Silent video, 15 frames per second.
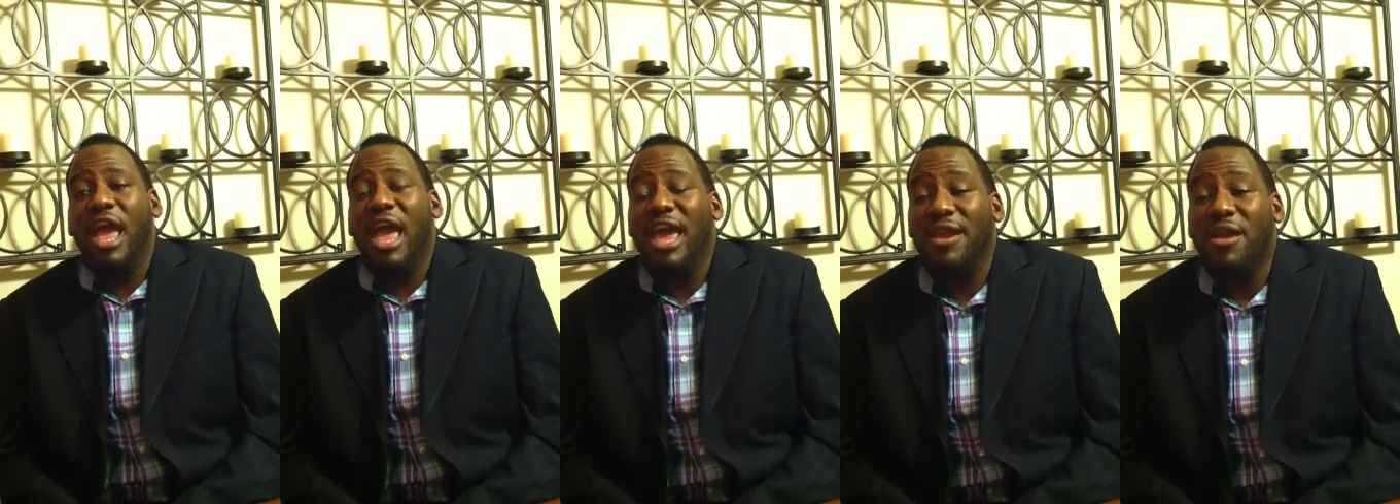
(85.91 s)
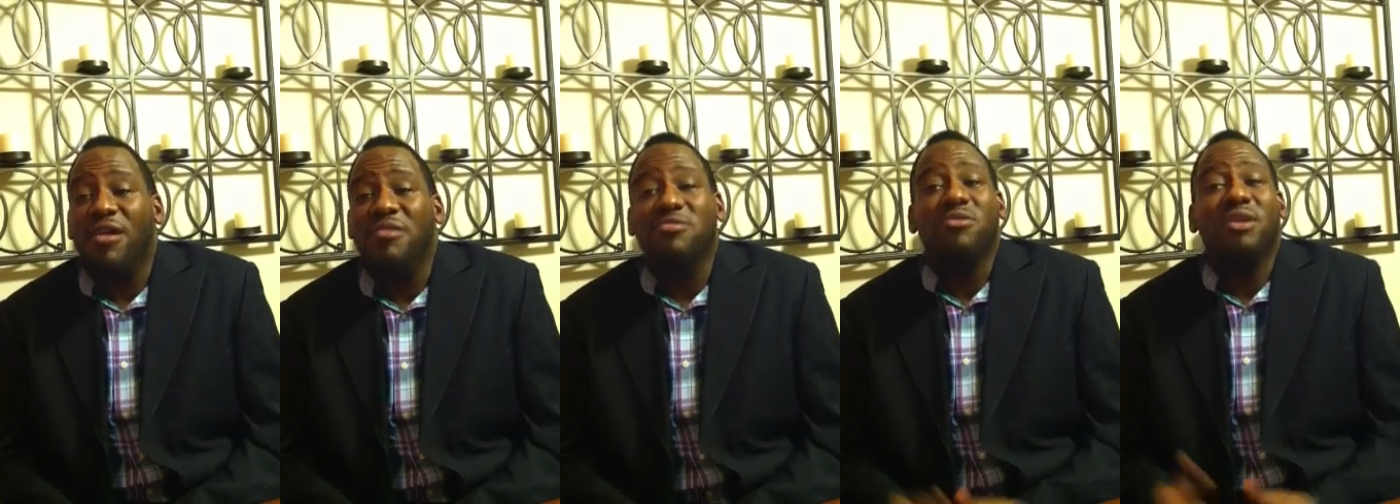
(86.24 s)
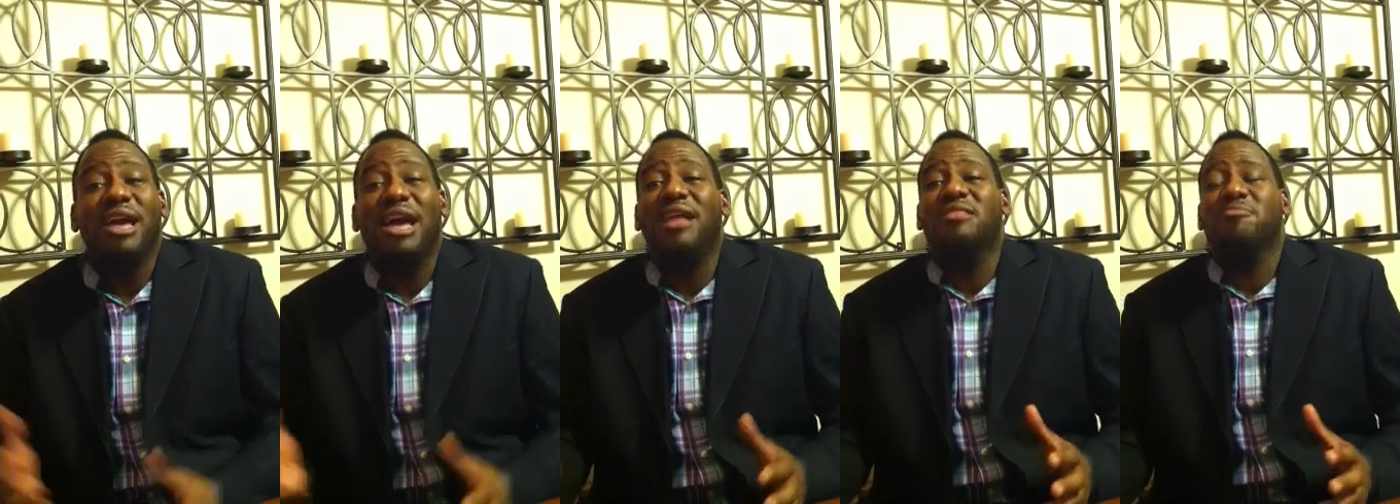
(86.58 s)
and also
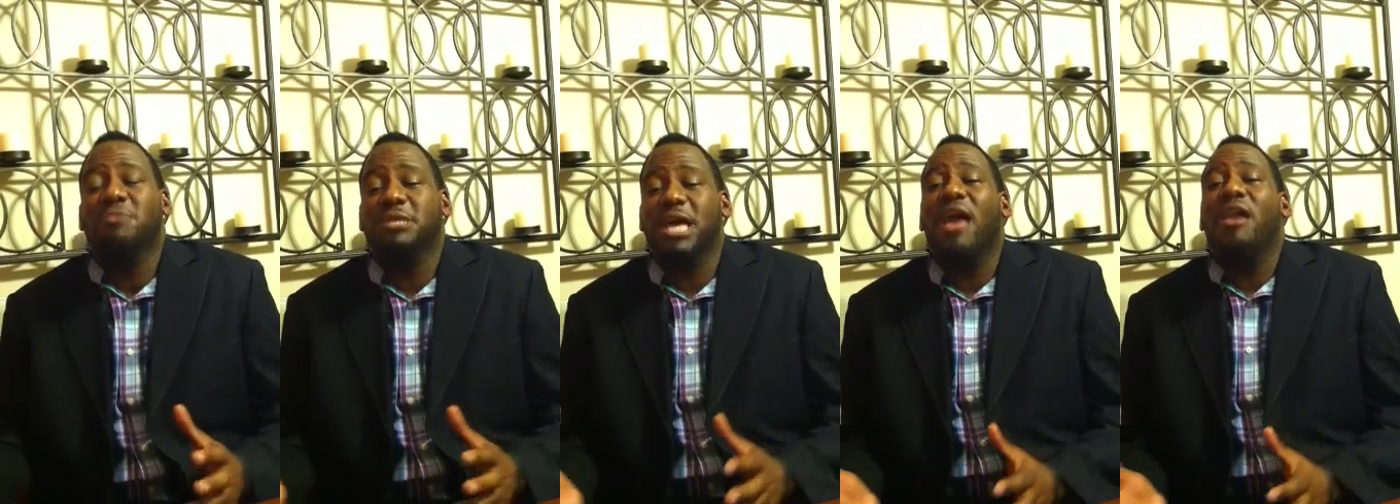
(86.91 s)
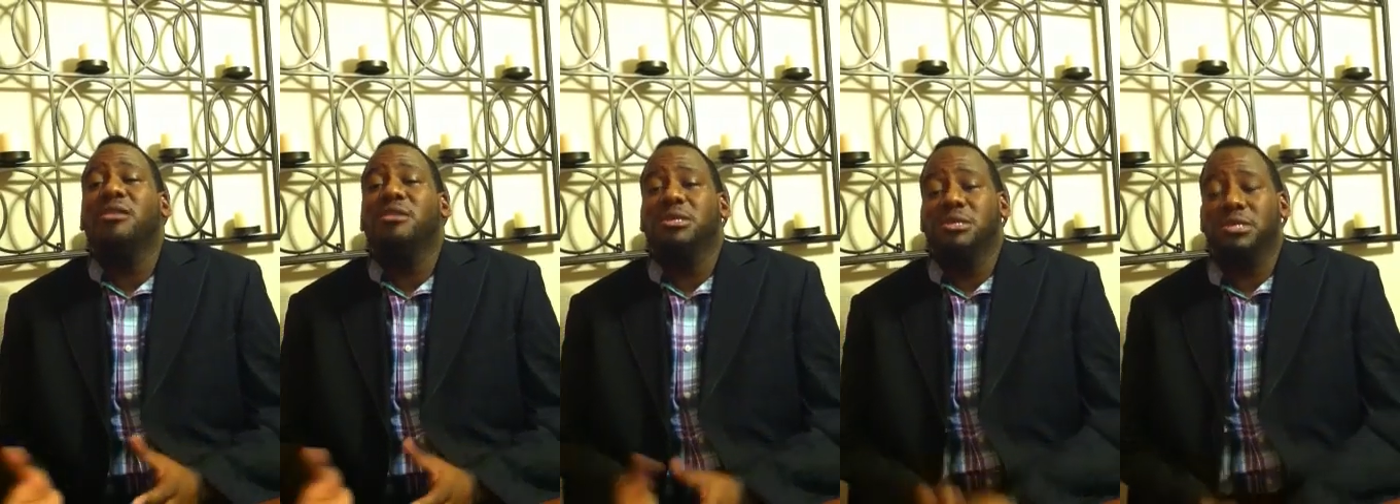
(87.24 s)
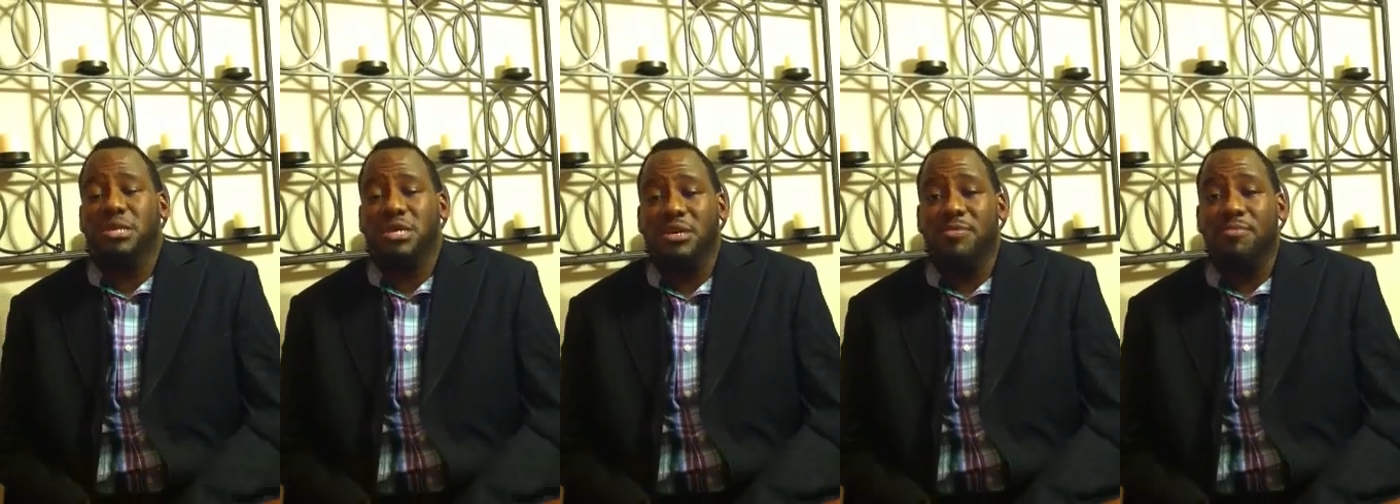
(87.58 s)
a hospitality
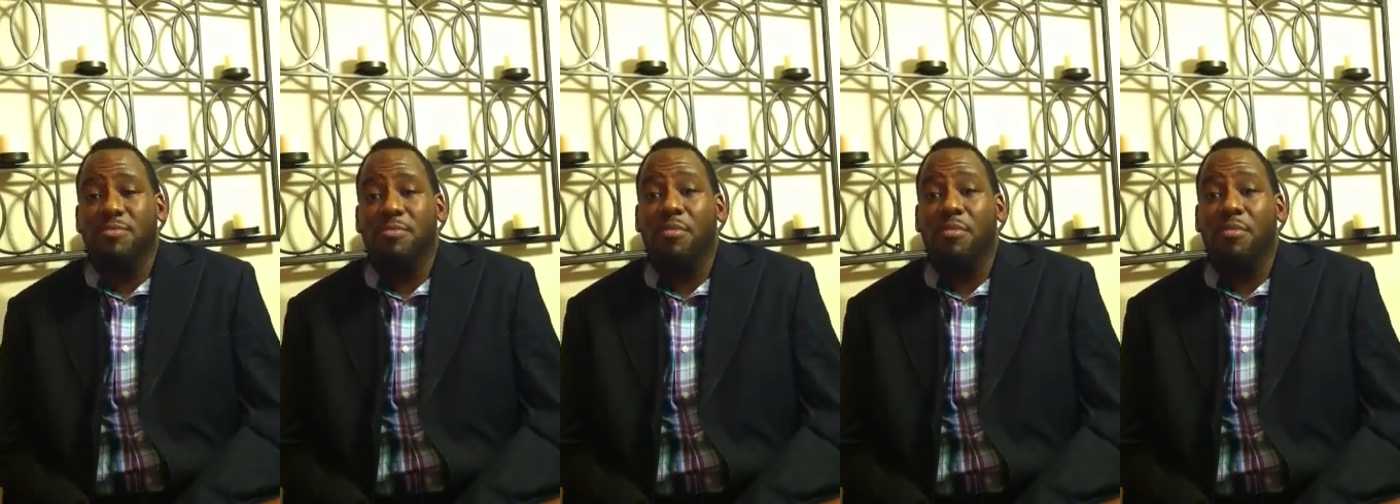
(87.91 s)
team.